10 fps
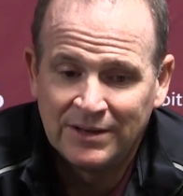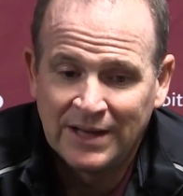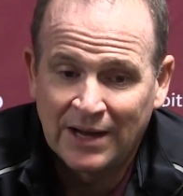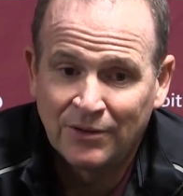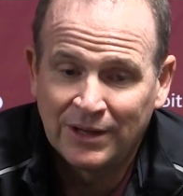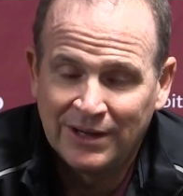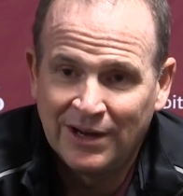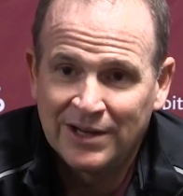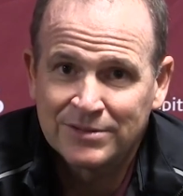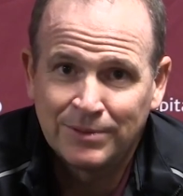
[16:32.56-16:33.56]
not only
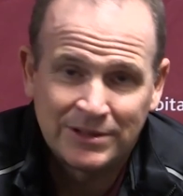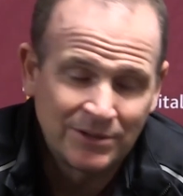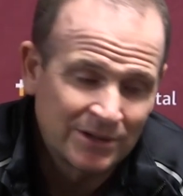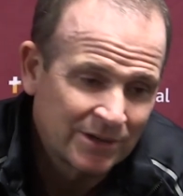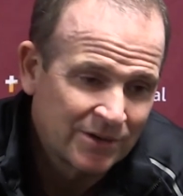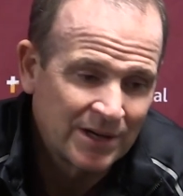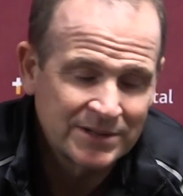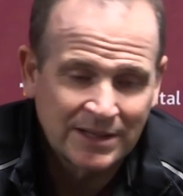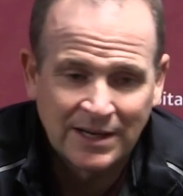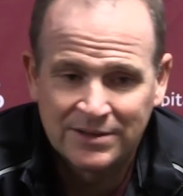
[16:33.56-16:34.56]
us, but you look across
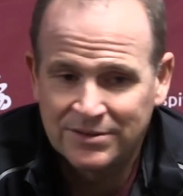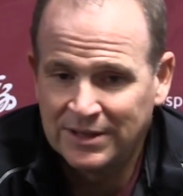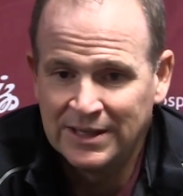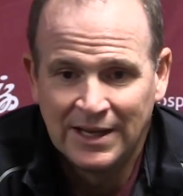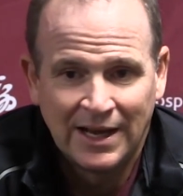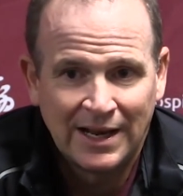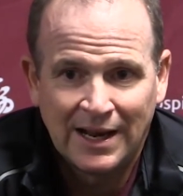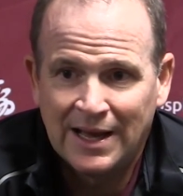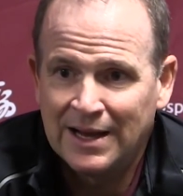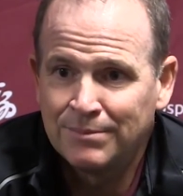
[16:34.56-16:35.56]
the country, a
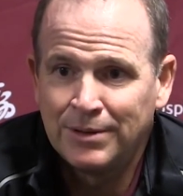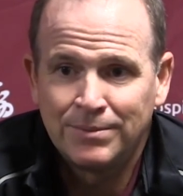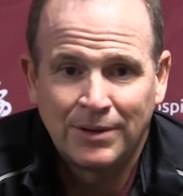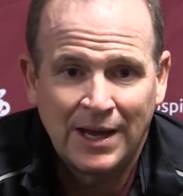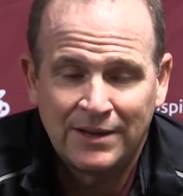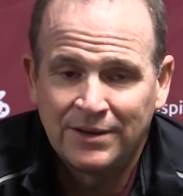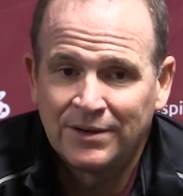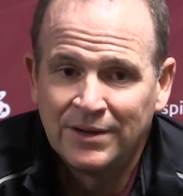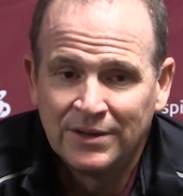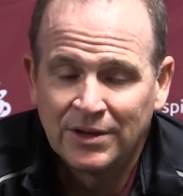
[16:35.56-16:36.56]
lot of people had
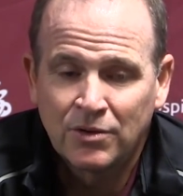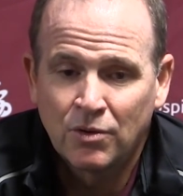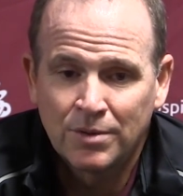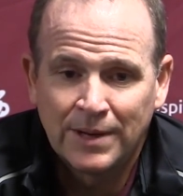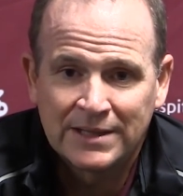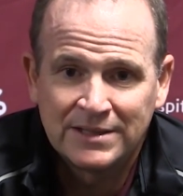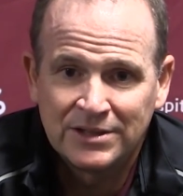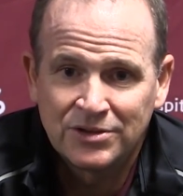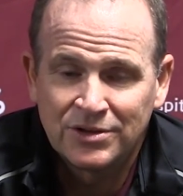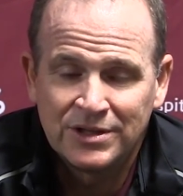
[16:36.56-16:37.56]
their quarterbacks
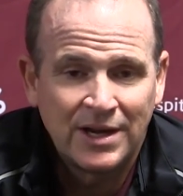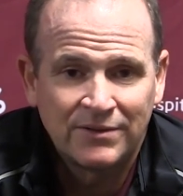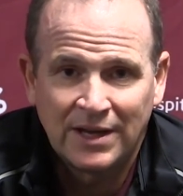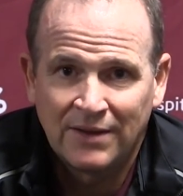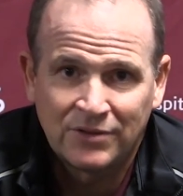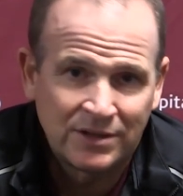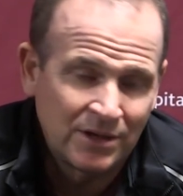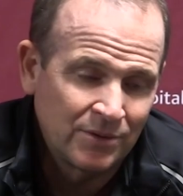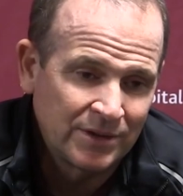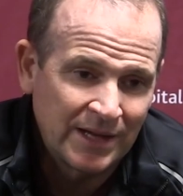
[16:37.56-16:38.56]
injured, and you have to
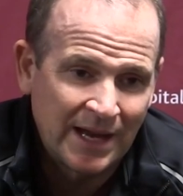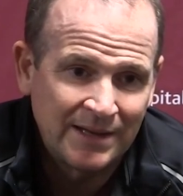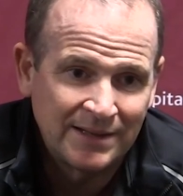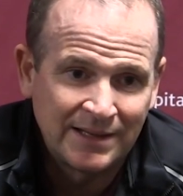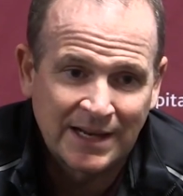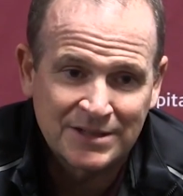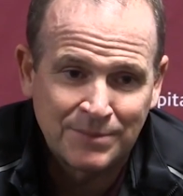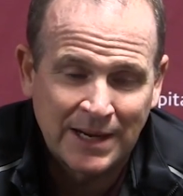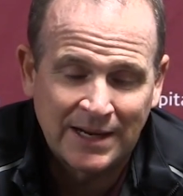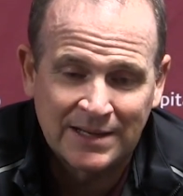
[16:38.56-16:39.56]
deal with that, and the next
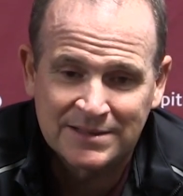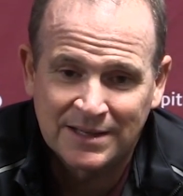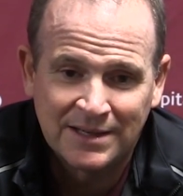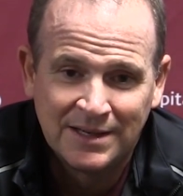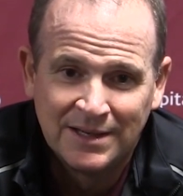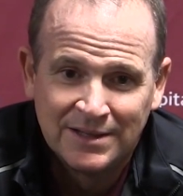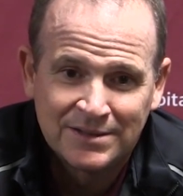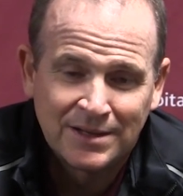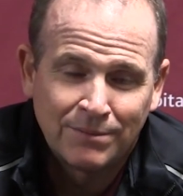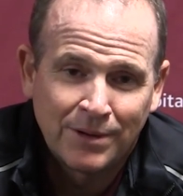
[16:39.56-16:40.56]
man has to
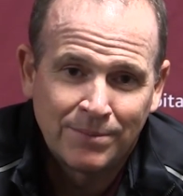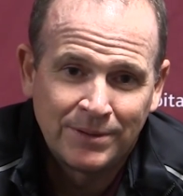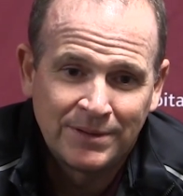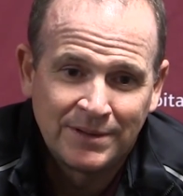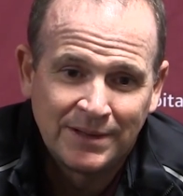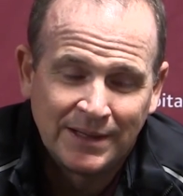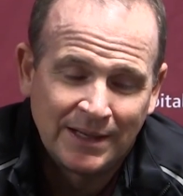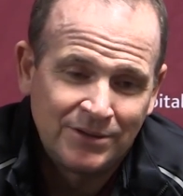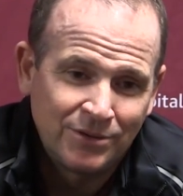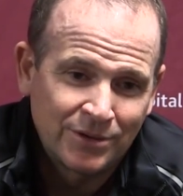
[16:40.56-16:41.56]
step up
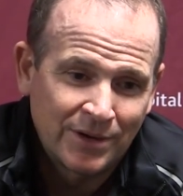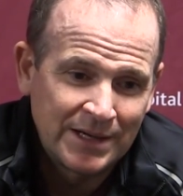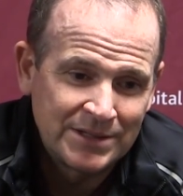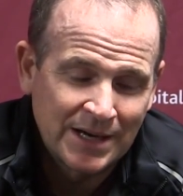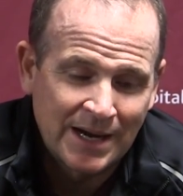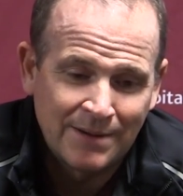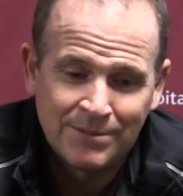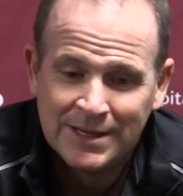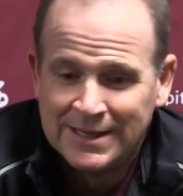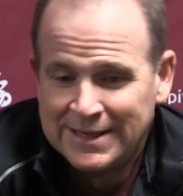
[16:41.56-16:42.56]
and do a great job.